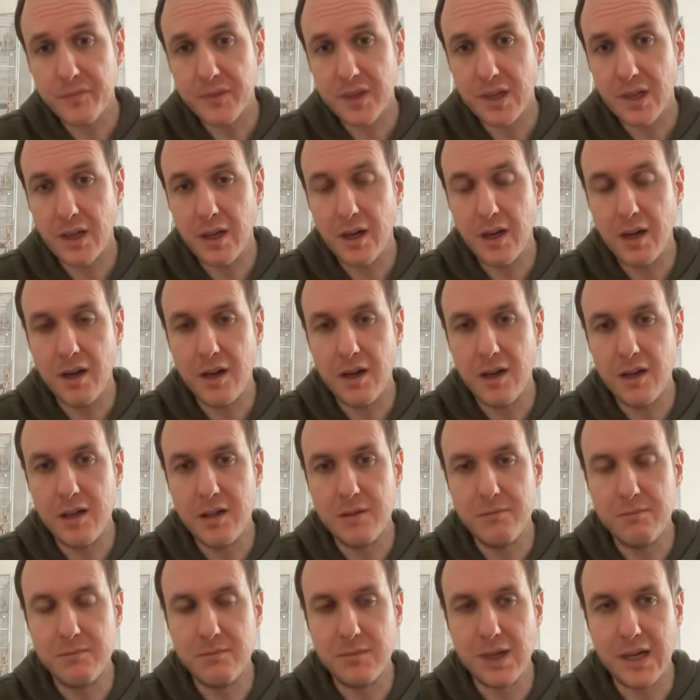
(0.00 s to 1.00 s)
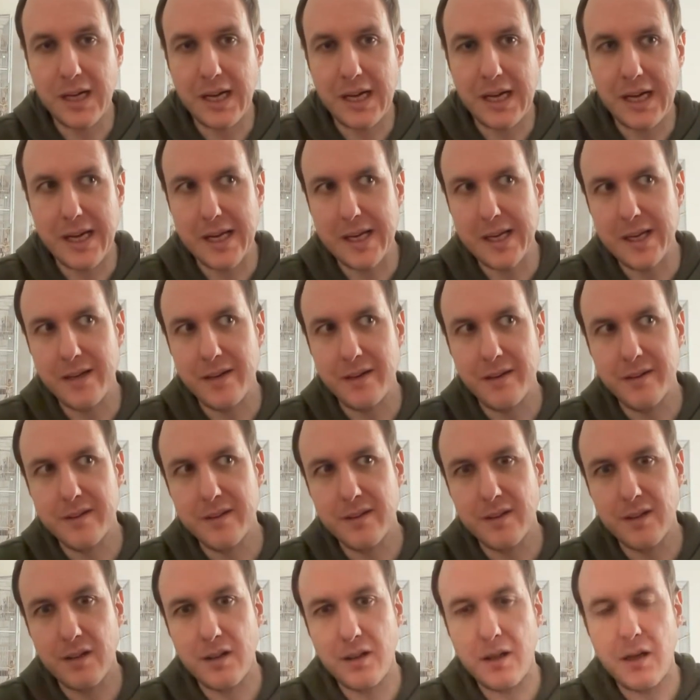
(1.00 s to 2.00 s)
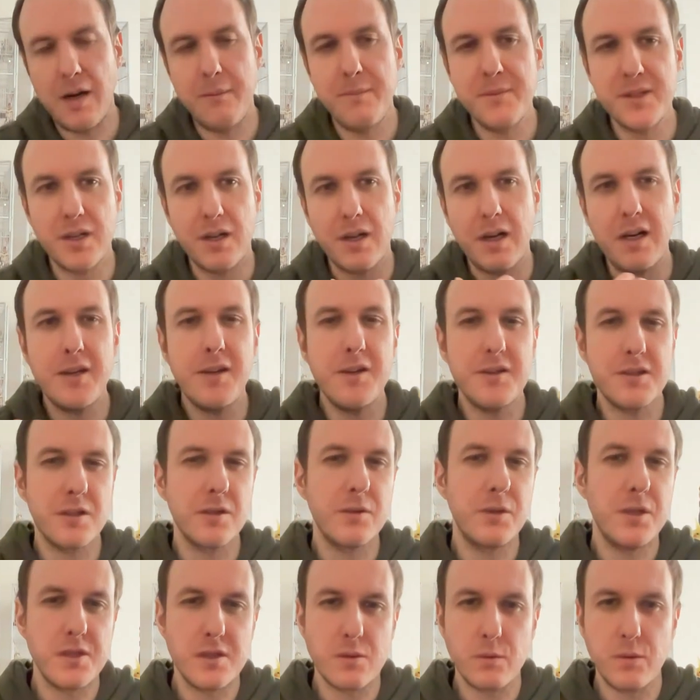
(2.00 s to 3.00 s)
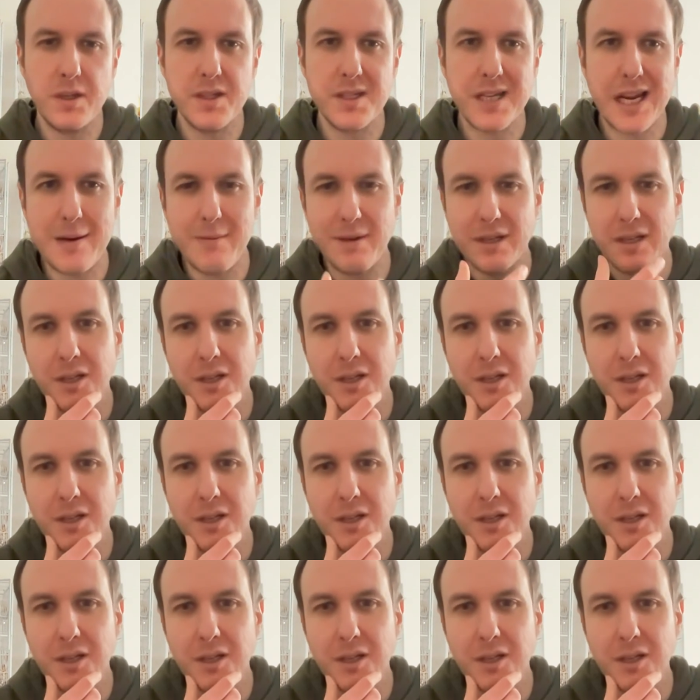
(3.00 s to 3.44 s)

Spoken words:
and I used to use the word taming.